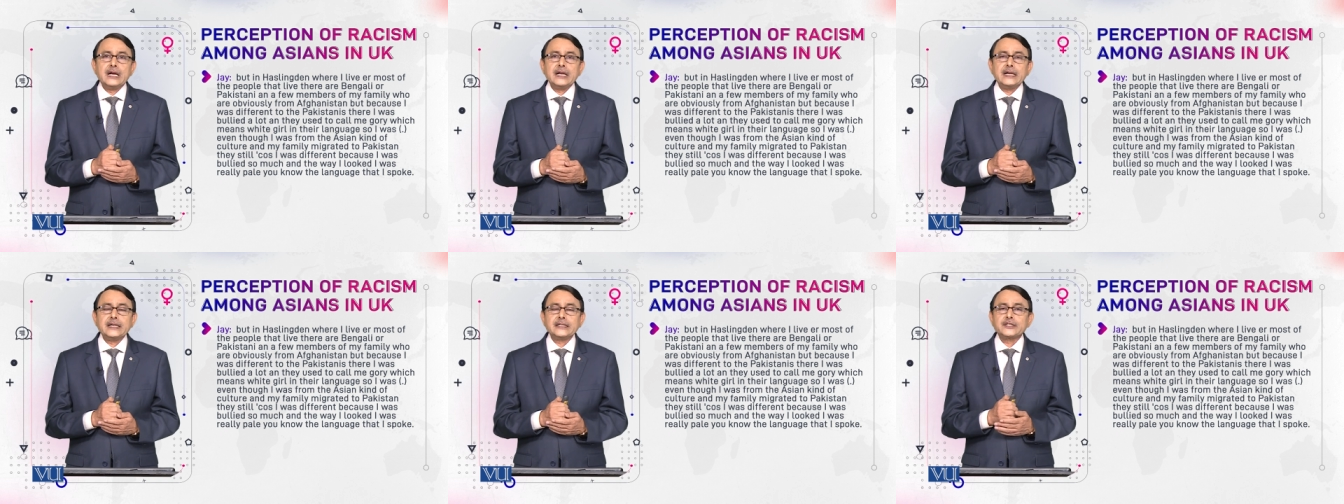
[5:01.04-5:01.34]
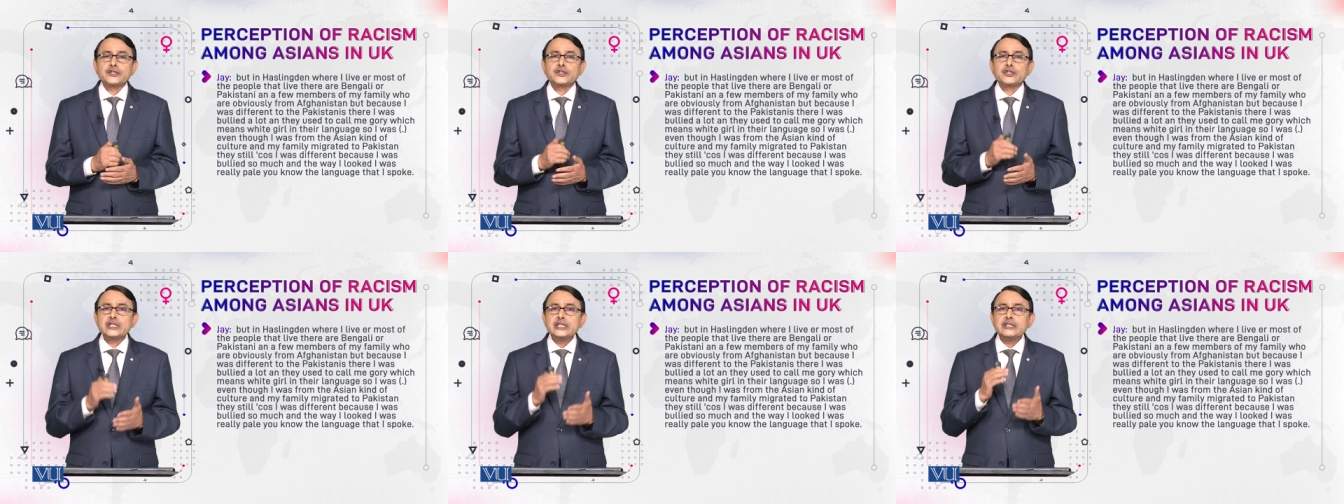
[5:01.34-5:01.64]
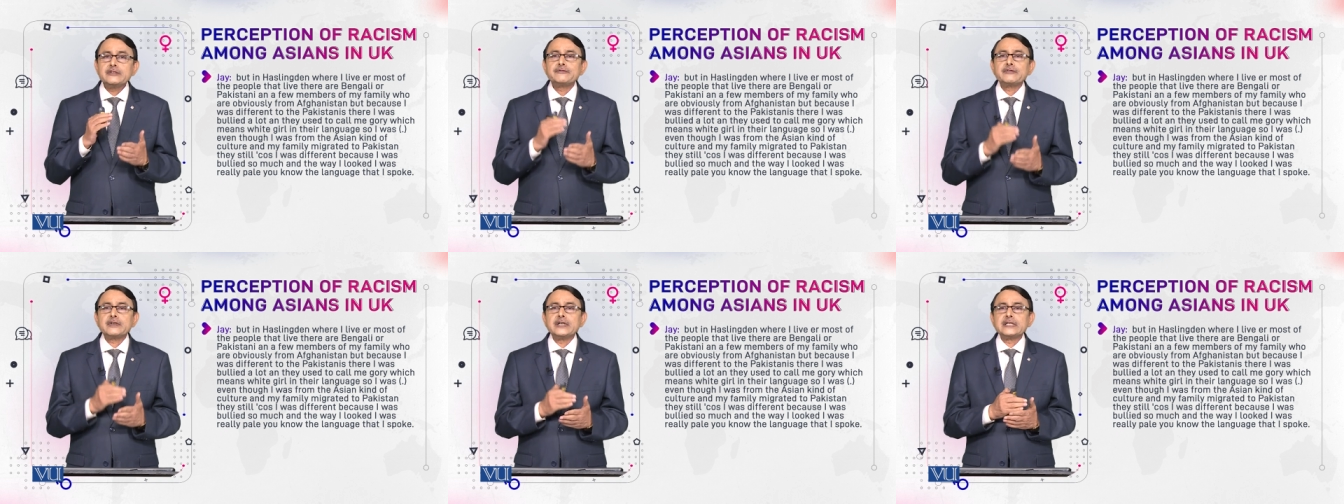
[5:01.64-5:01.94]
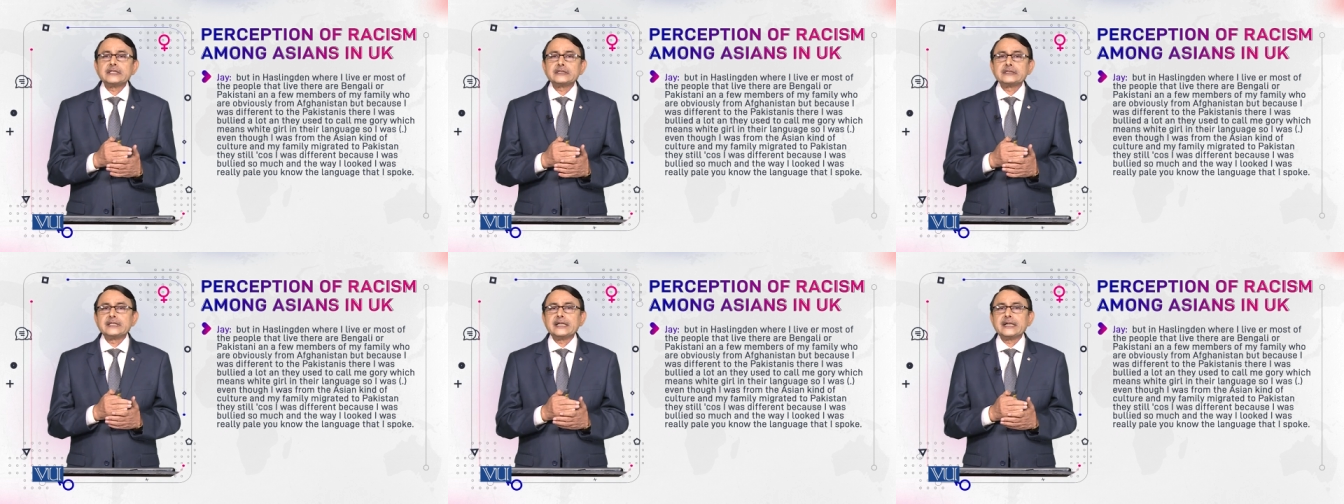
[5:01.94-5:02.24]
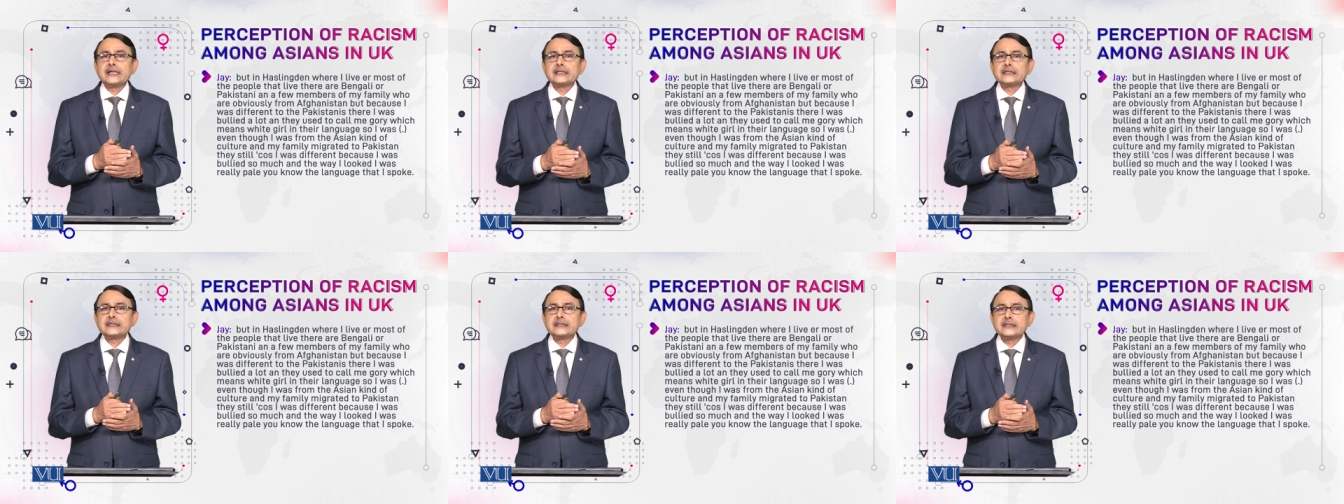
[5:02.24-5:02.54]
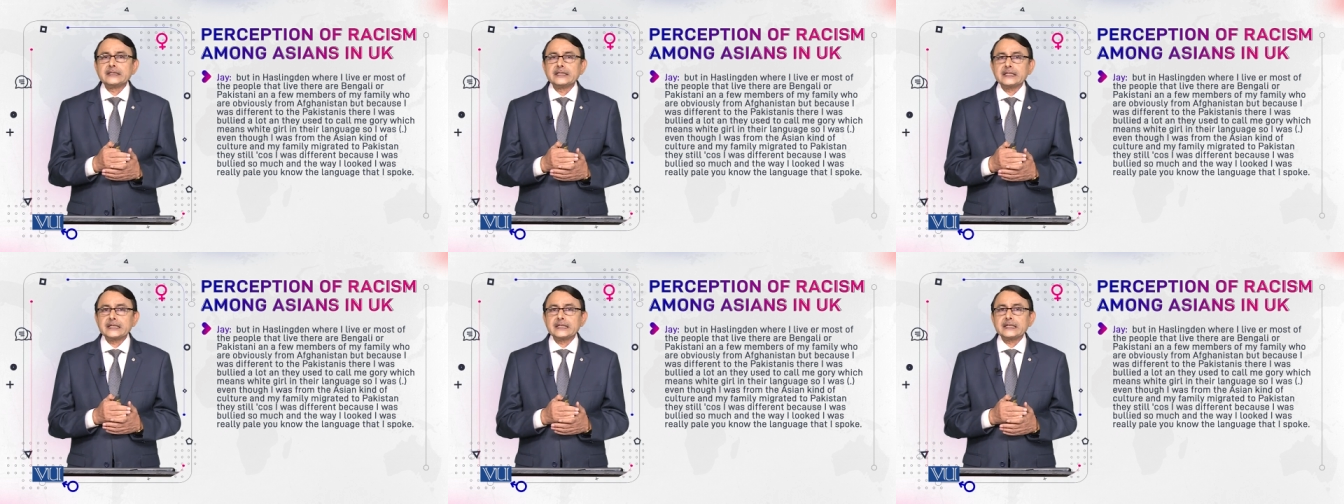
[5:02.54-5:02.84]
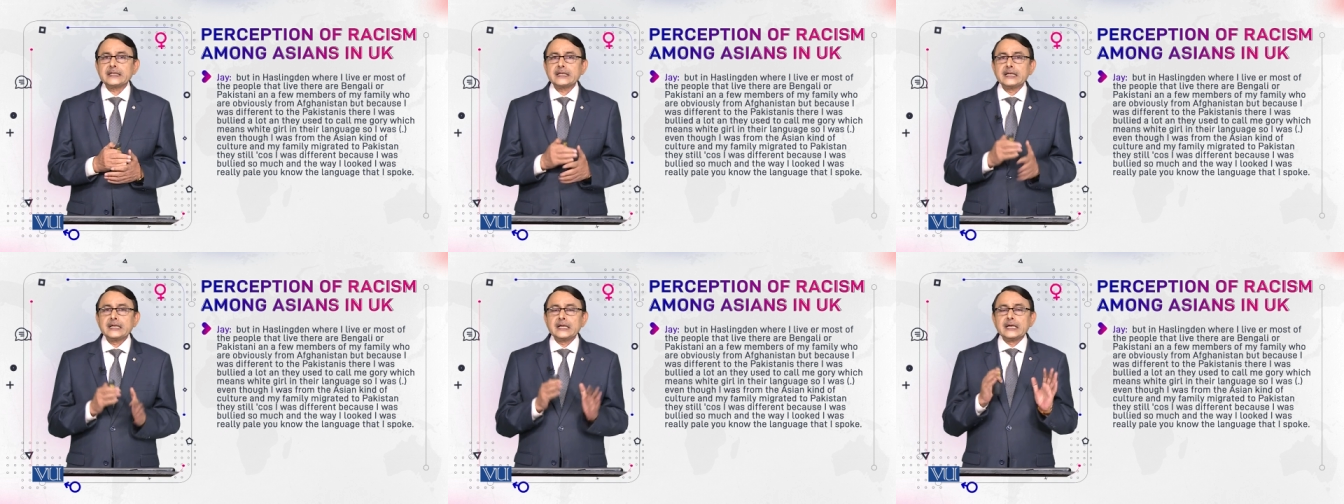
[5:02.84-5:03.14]
and she felt that
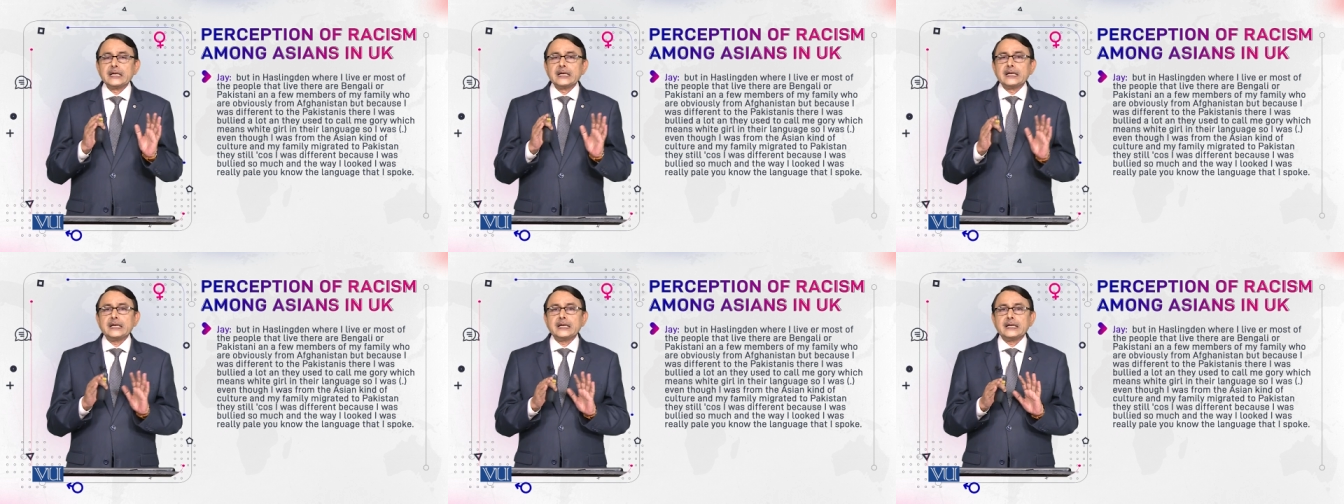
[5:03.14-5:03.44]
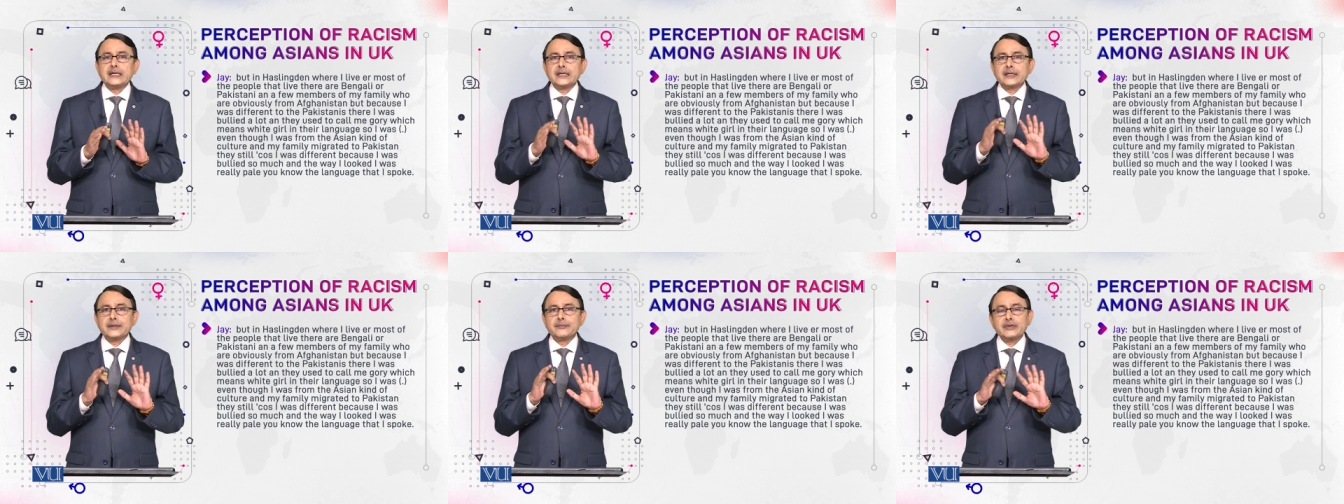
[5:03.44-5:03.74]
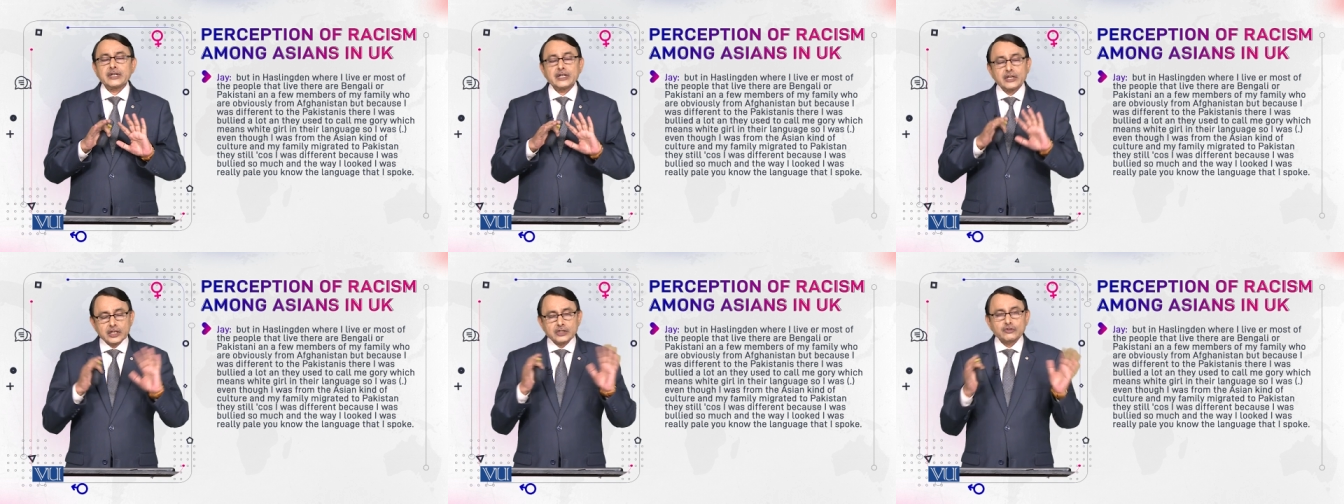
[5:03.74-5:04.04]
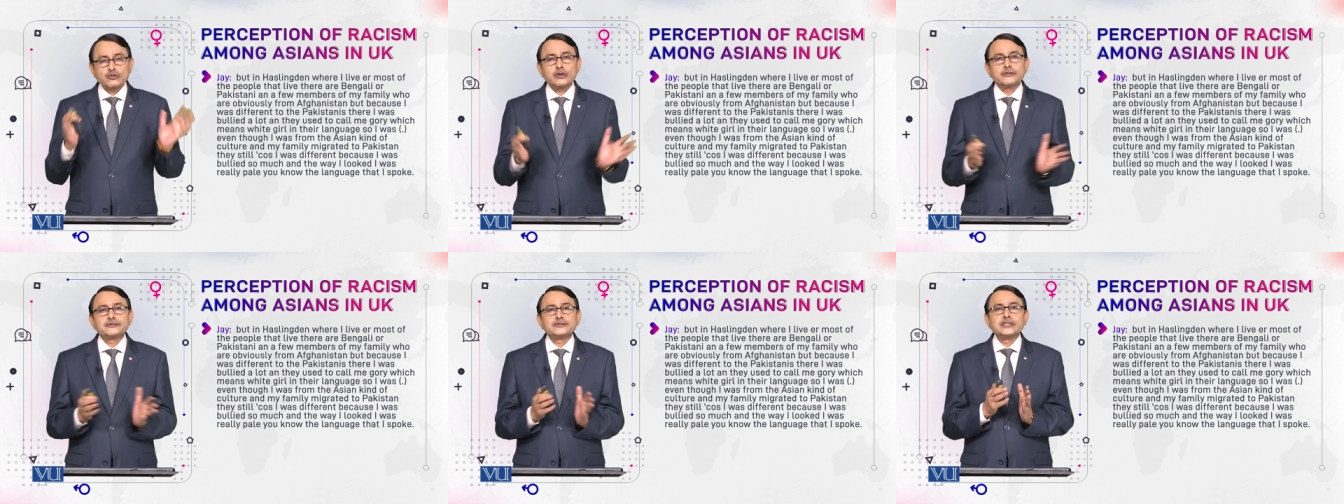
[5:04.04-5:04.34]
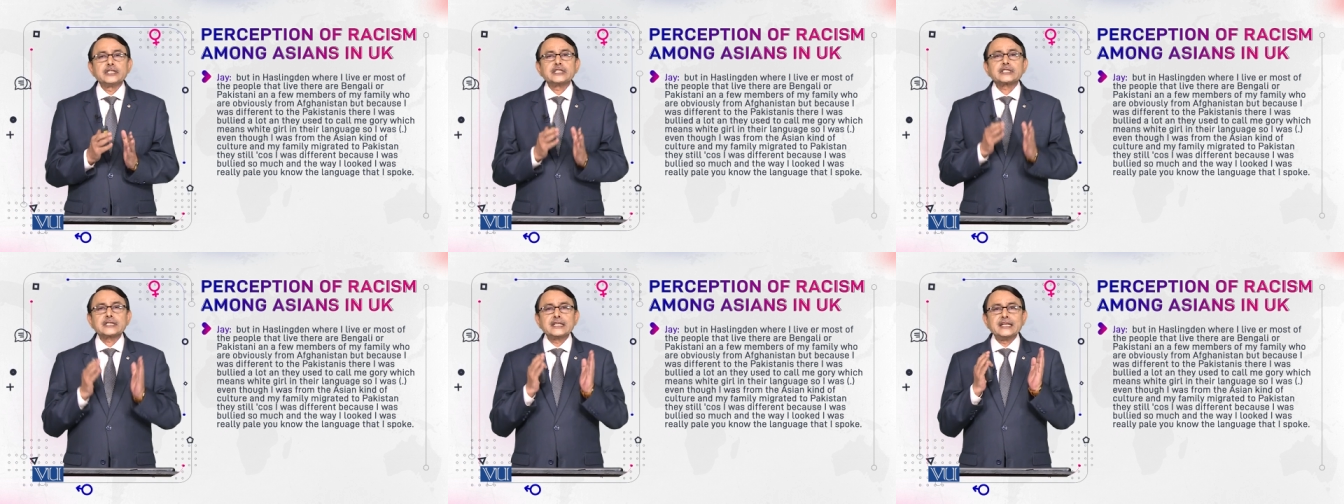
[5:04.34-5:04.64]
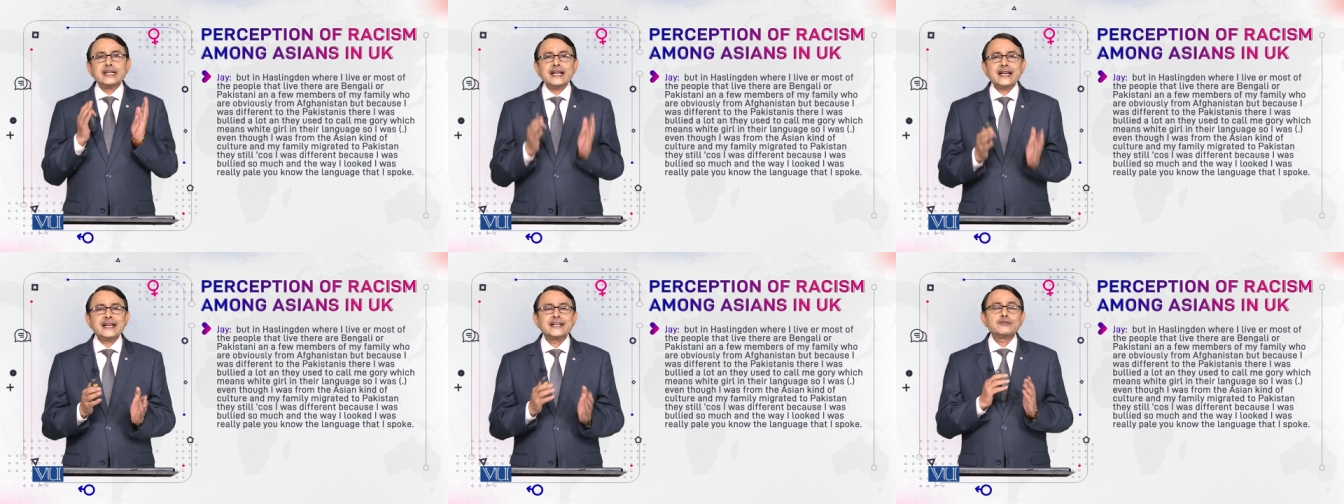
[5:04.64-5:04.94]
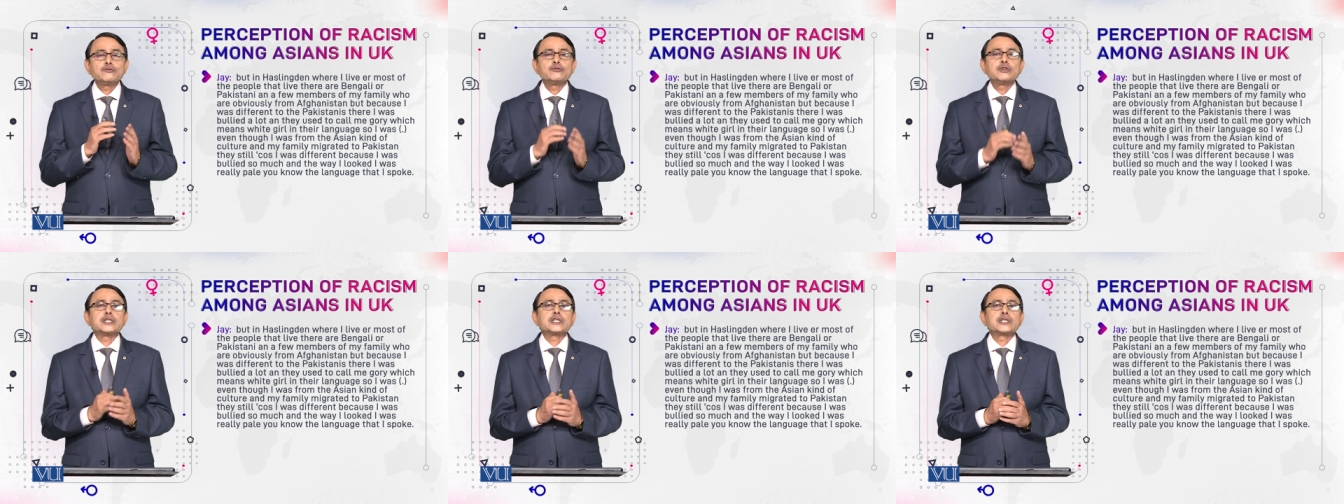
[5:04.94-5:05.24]
they uh, because of this
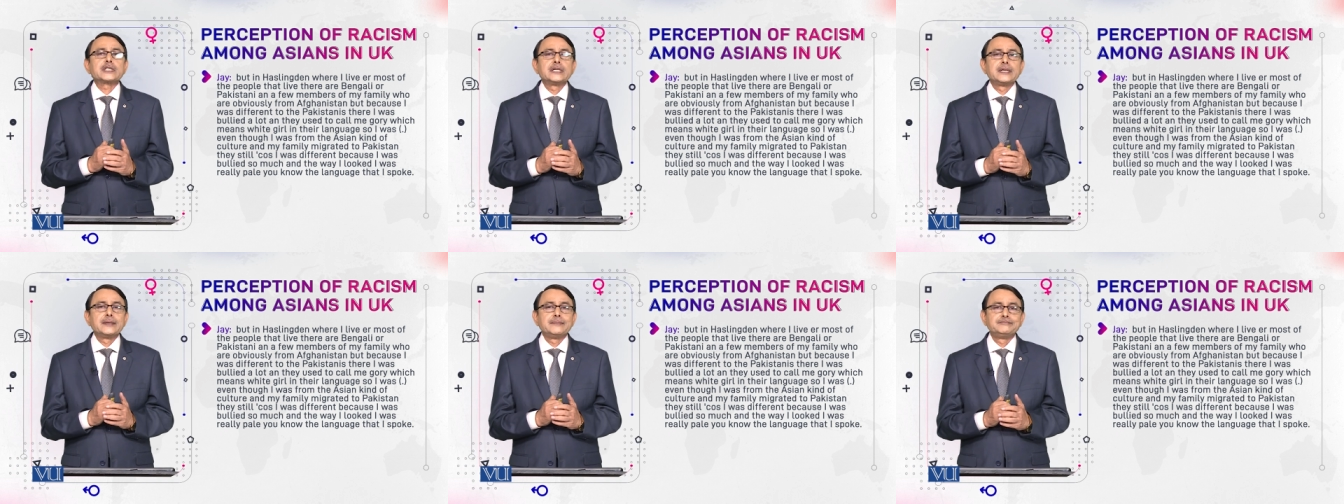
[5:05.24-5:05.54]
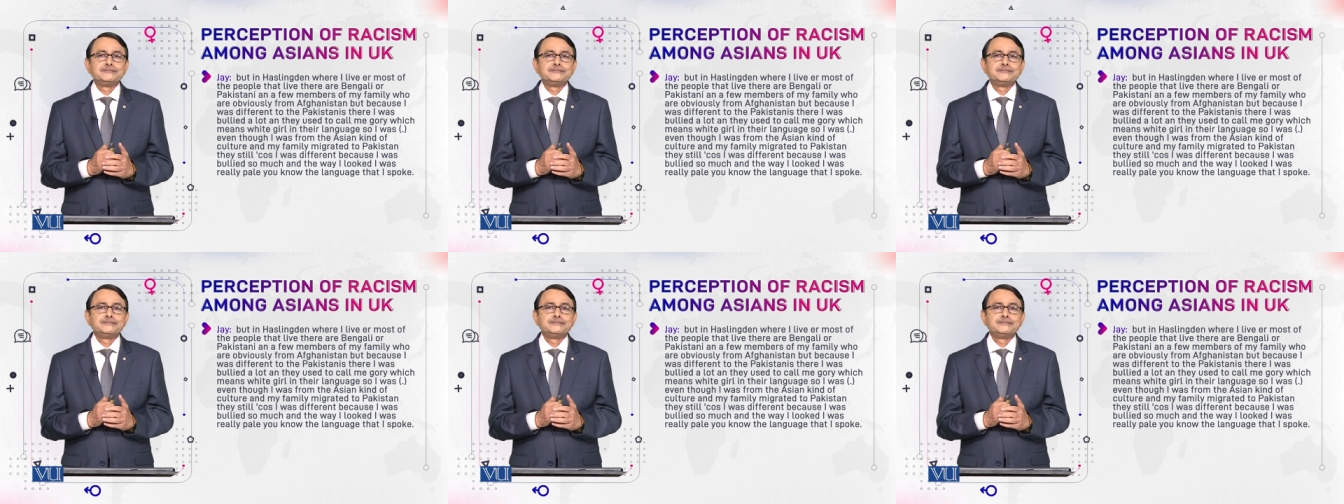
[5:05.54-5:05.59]
language